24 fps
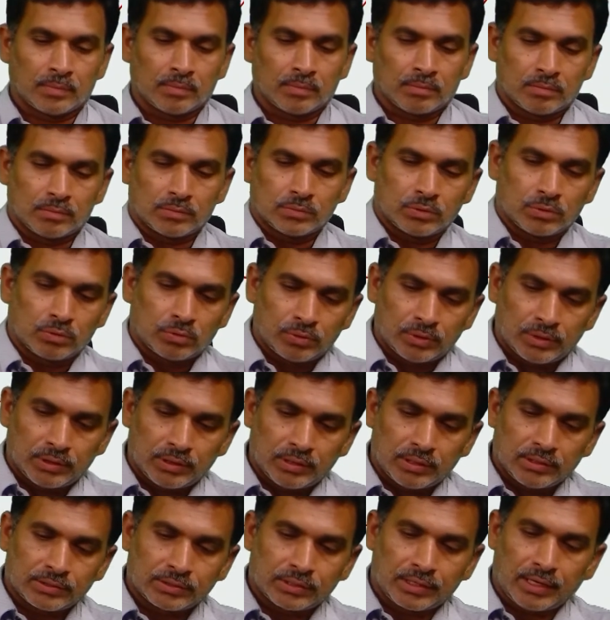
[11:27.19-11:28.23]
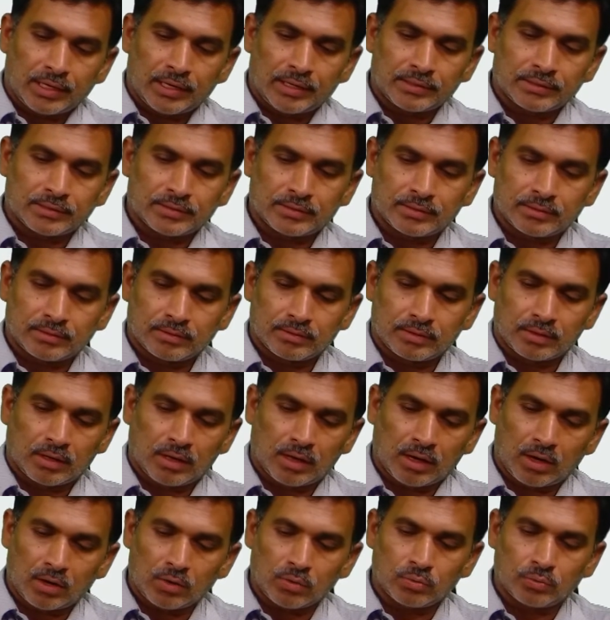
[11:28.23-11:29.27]
So in this case,
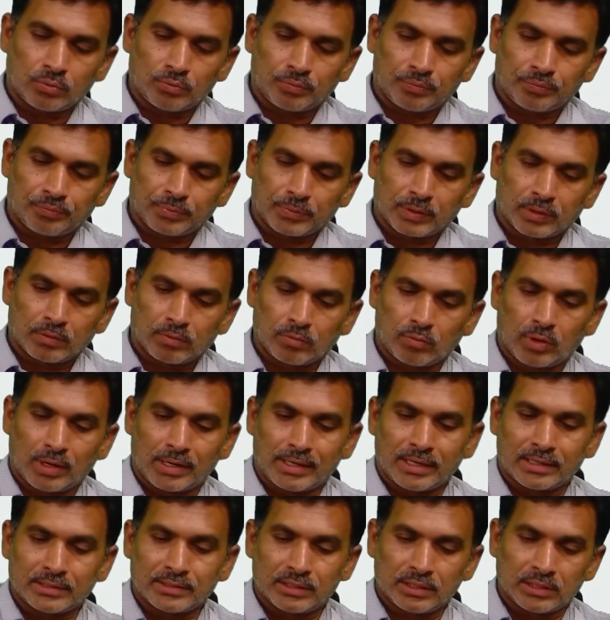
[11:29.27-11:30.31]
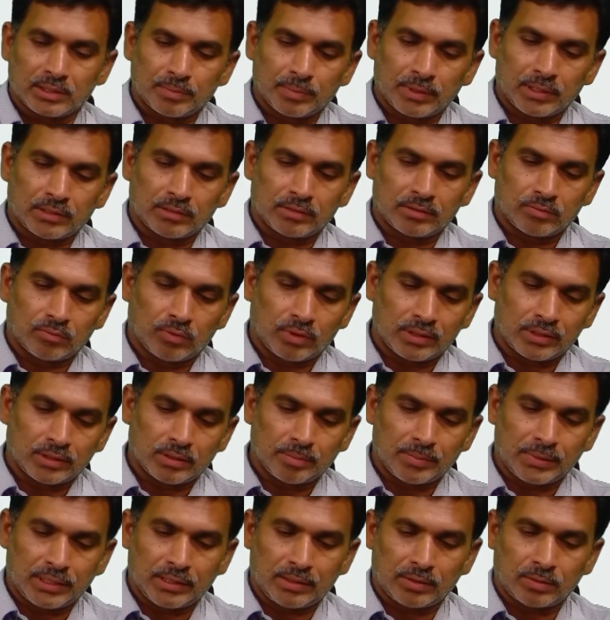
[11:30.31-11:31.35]
how, what does it mean? What the
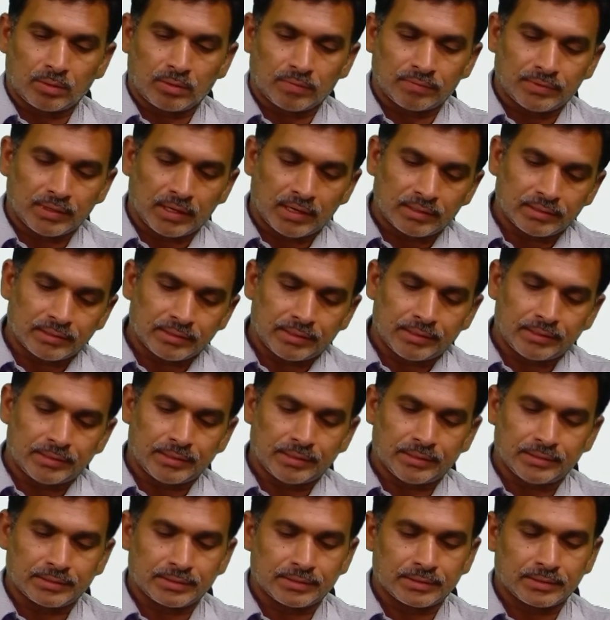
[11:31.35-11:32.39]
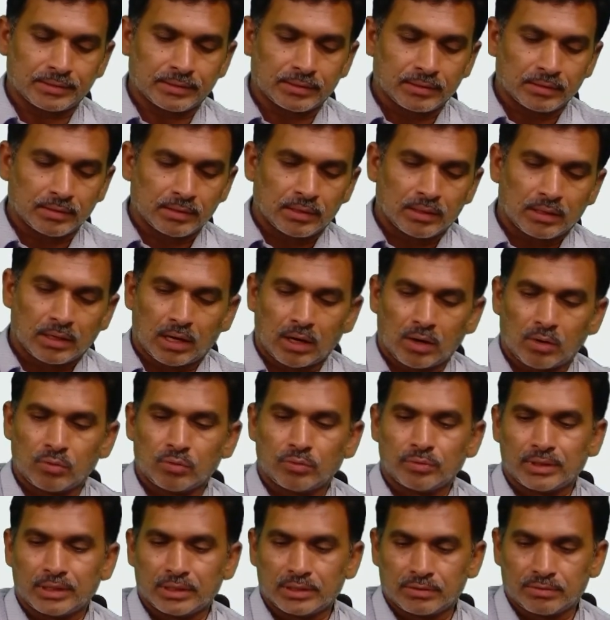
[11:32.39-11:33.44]
meaning of that sentence? How
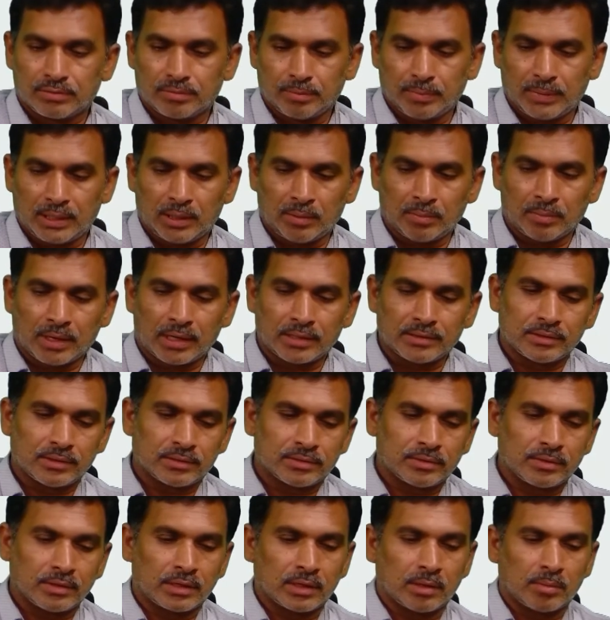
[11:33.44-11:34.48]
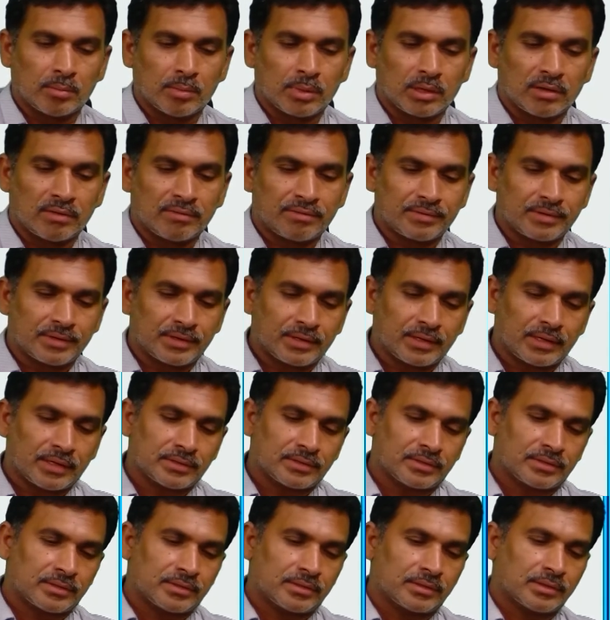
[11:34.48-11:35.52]
it minimizes the number of
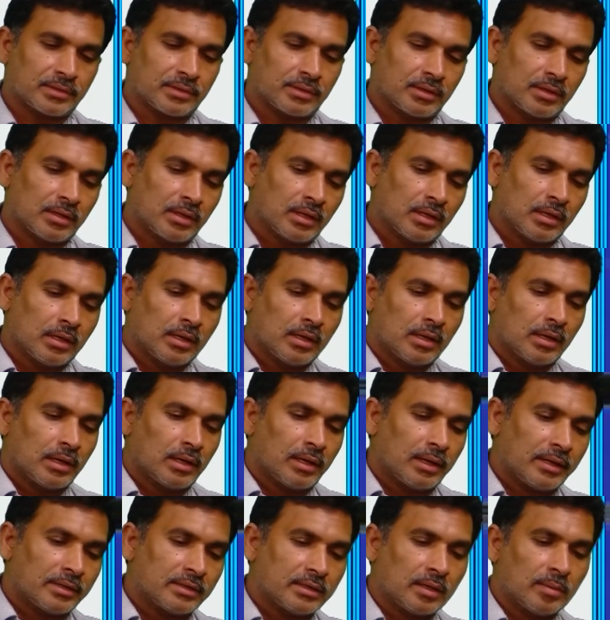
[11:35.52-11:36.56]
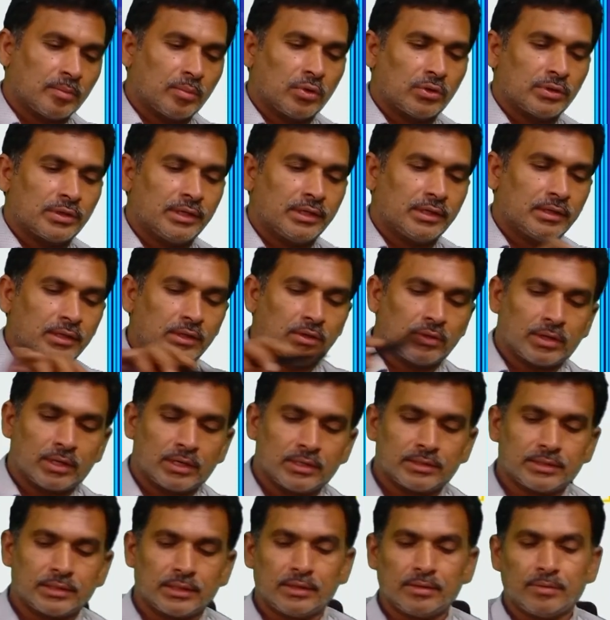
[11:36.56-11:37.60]
tests? Like suppose here you can
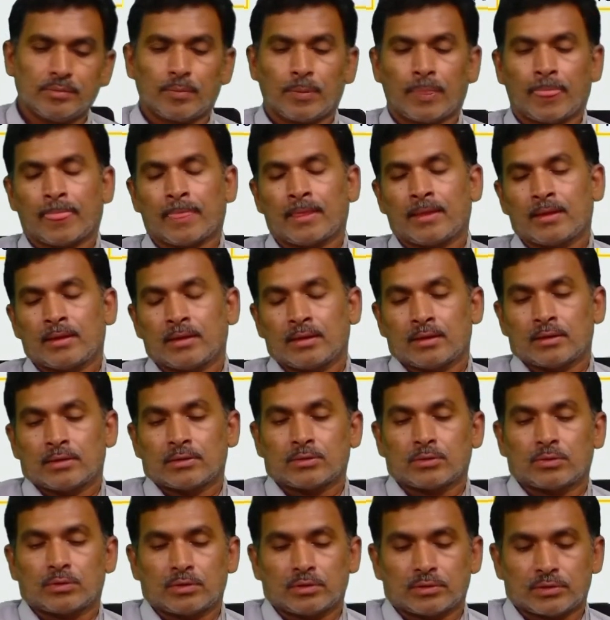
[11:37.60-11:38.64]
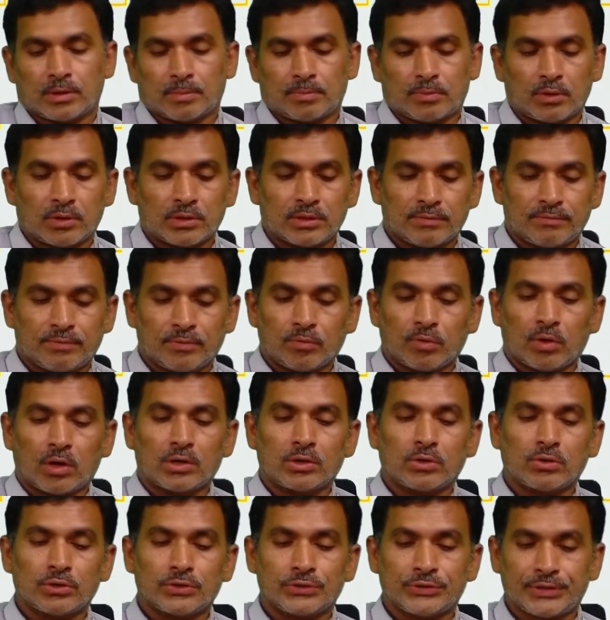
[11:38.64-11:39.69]
see. So suppose if you want
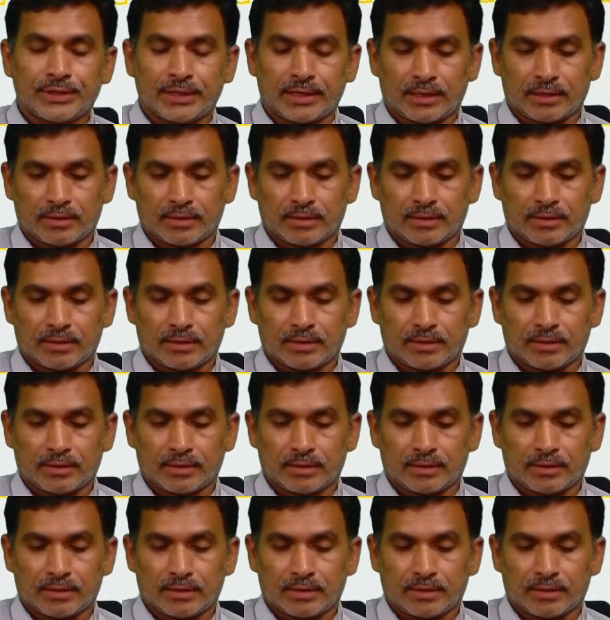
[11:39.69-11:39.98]
to check